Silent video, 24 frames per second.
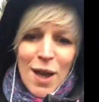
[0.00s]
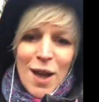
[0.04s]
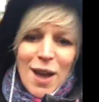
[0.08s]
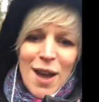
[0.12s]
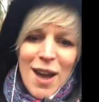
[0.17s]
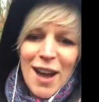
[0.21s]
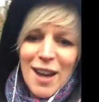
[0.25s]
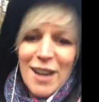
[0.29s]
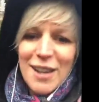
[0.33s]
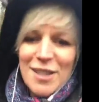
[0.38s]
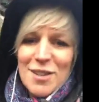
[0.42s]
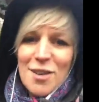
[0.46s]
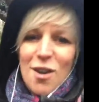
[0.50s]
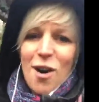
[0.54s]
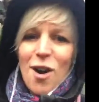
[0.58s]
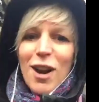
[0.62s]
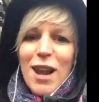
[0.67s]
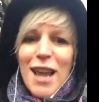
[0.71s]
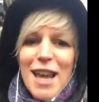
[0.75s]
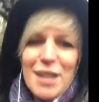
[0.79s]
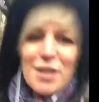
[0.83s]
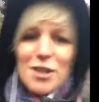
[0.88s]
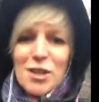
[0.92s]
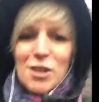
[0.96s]

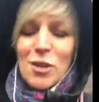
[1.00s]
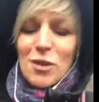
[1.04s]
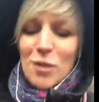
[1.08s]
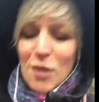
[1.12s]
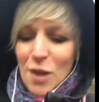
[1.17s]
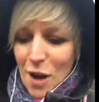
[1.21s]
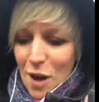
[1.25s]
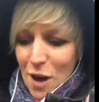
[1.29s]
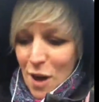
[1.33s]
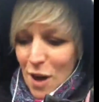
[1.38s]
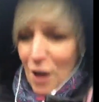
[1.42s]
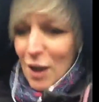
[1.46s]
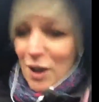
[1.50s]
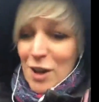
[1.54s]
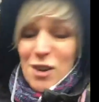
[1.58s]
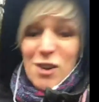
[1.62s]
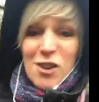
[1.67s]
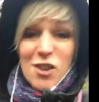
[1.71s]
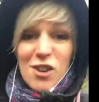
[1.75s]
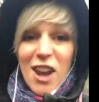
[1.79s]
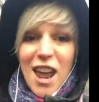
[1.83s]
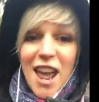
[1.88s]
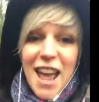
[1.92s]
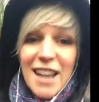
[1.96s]
acknowledge the
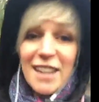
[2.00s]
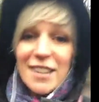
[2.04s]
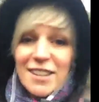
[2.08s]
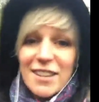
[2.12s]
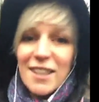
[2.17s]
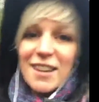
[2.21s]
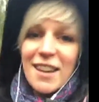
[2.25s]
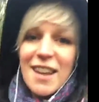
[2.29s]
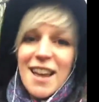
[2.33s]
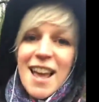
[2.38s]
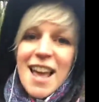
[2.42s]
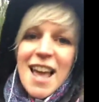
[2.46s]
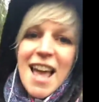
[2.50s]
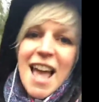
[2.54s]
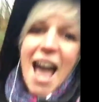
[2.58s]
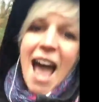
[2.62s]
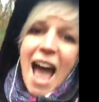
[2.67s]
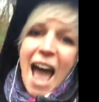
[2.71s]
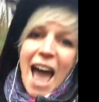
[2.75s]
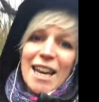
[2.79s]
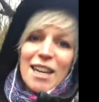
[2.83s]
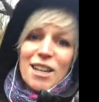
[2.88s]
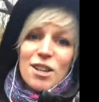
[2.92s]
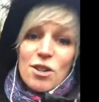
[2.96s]
shit
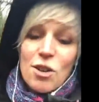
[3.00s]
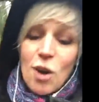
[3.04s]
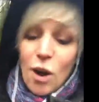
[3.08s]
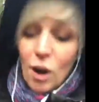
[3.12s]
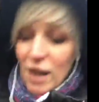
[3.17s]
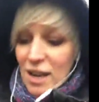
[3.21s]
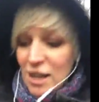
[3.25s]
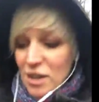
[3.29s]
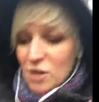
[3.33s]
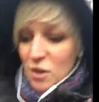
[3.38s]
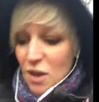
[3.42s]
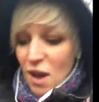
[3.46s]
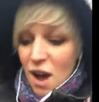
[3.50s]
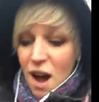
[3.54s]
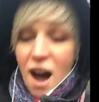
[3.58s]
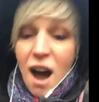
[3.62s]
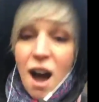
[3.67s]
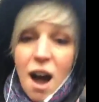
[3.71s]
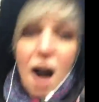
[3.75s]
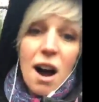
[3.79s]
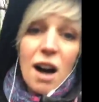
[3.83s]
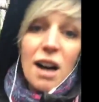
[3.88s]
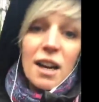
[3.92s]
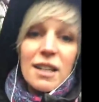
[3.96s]
and acknowledge the
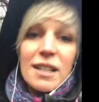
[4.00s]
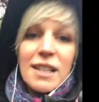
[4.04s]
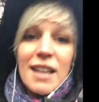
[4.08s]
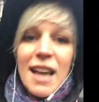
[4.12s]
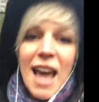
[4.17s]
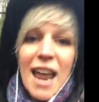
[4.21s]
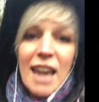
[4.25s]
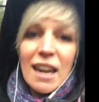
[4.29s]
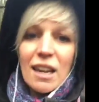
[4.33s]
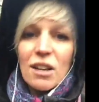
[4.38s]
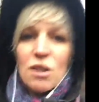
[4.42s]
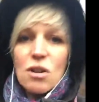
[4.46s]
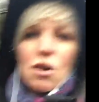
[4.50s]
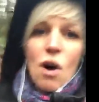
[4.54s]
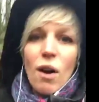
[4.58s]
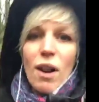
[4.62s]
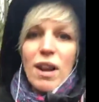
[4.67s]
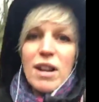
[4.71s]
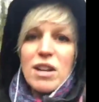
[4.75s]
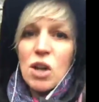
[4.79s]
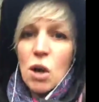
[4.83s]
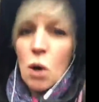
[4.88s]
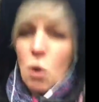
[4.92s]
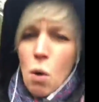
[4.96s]
hard and
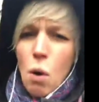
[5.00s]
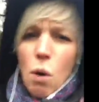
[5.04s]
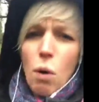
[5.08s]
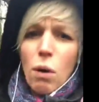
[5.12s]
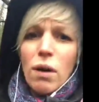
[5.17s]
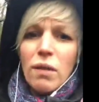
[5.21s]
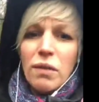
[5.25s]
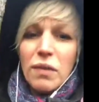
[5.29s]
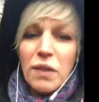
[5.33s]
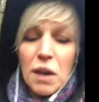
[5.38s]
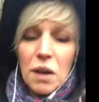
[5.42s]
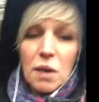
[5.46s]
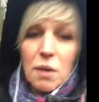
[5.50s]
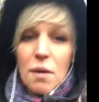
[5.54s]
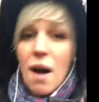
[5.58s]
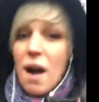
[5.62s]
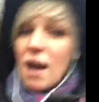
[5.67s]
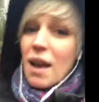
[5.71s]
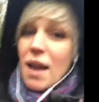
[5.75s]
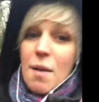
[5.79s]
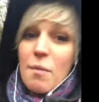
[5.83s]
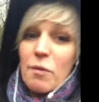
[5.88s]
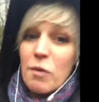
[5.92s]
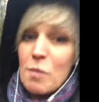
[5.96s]
acknowledge all of you. I
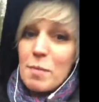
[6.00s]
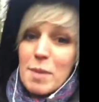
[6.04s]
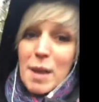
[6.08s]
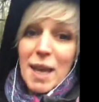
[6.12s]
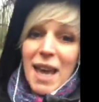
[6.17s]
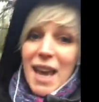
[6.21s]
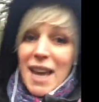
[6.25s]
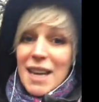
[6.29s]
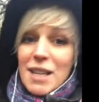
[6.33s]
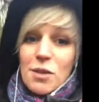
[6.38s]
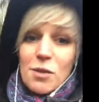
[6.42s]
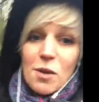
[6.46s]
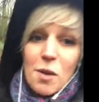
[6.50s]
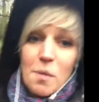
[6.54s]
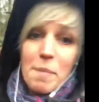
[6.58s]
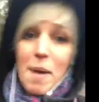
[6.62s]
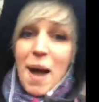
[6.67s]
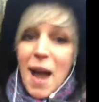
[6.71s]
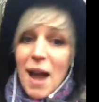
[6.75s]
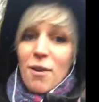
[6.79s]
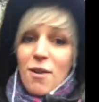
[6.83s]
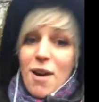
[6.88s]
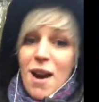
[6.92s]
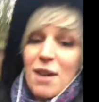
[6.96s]
come from a catering
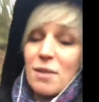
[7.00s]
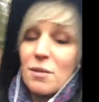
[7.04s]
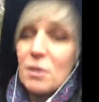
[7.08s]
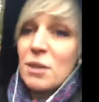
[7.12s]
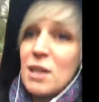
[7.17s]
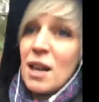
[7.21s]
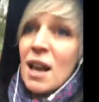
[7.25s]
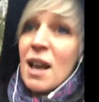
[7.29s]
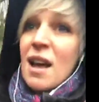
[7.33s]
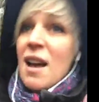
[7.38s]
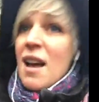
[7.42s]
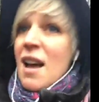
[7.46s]
background.